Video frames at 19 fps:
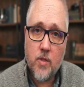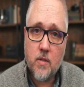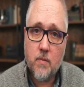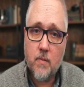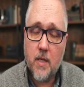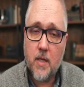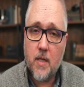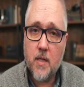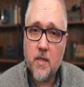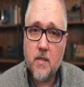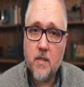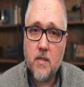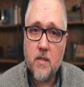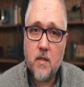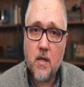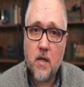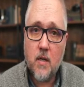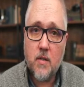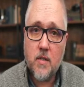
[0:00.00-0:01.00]

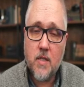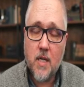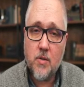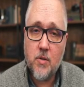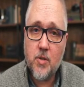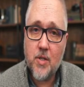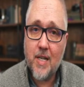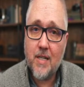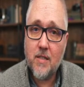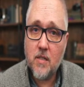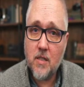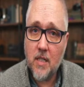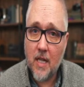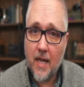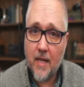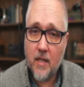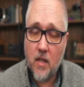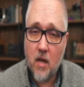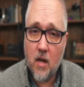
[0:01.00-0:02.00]
because South Sudan is
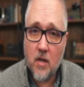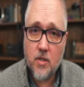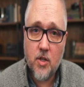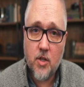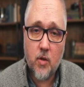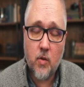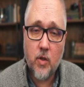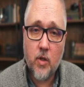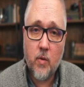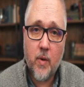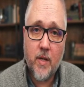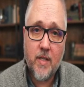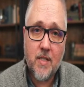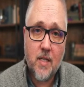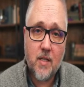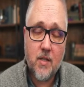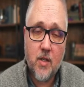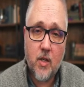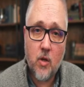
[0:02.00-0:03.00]
landlocked. The only way to
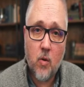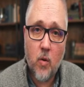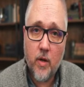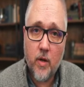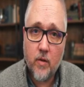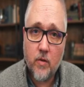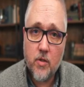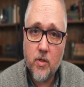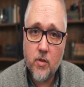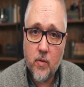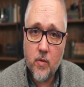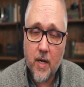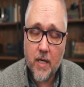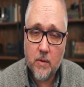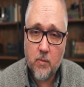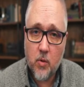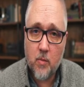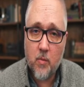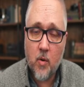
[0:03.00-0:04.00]
get the oil to
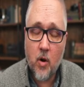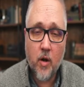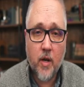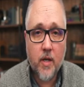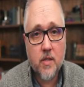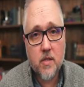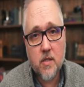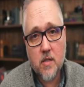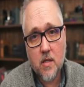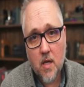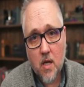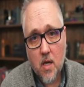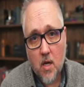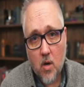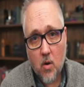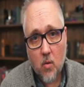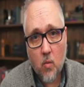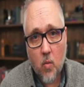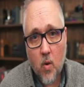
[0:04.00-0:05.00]
export markets
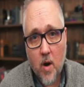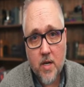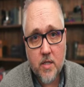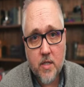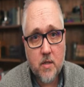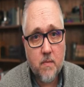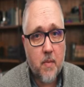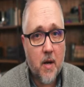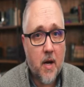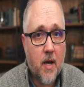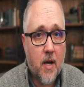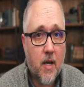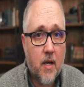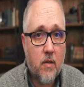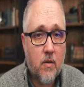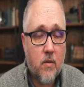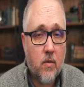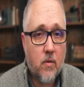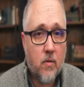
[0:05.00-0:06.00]
was by
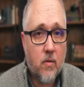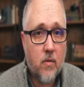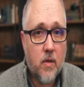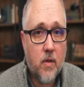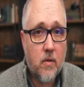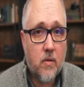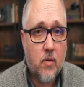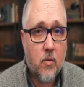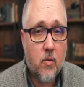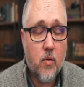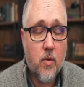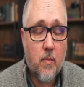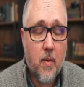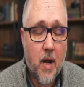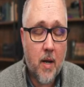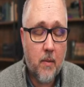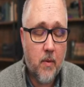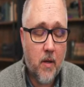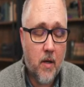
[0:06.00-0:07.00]
through the
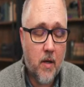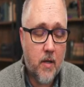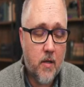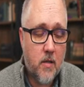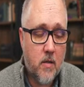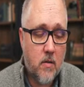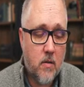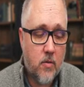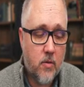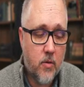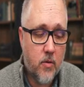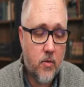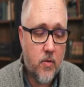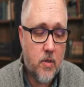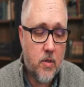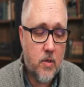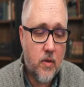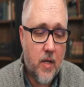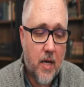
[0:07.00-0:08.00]
pipeline through
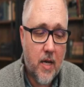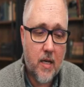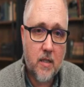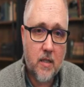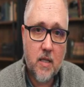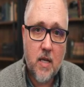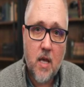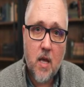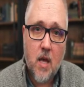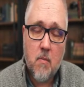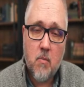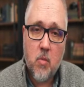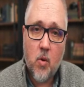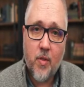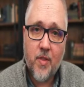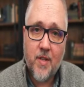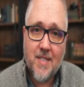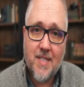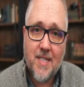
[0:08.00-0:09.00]
Sudan. But
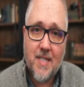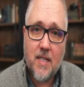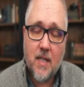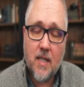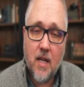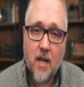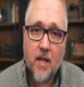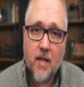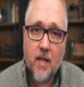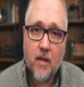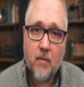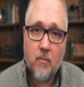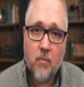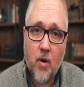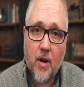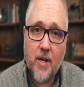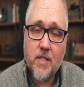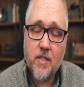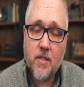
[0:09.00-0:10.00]
with the declining
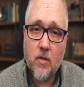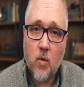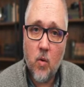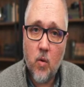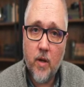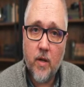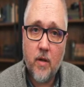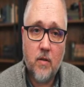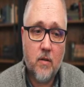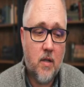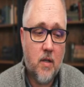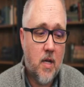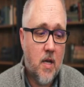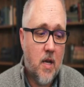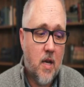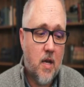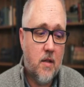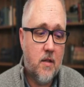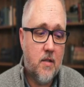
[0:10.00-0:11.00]
price in oil,
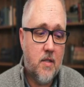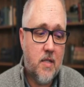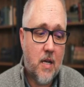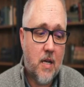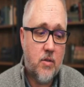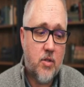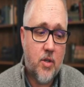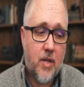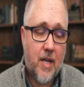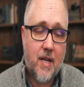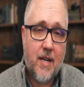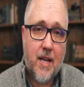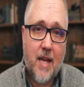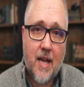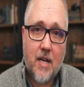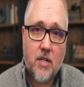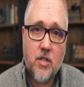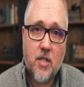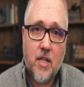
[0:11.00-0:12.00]
South Sudan
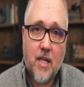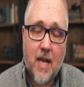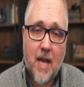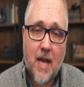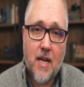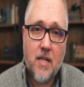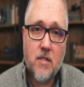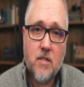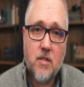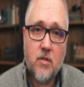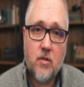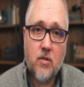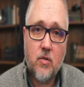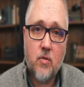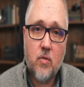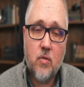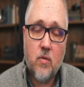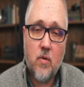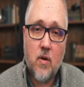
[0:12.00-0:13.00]
actually had
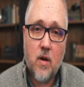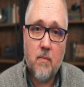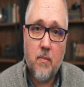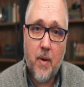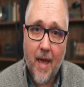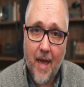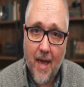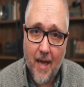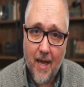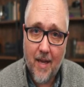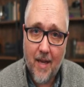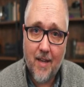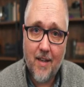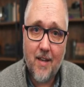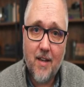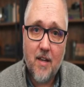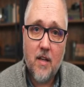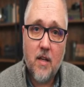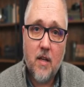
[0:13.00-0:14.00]
to pay
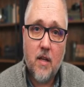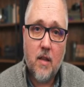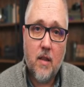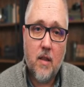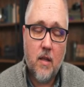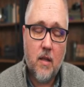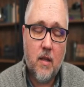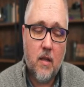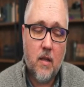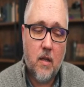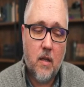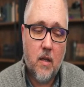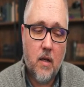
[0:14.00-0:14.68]
the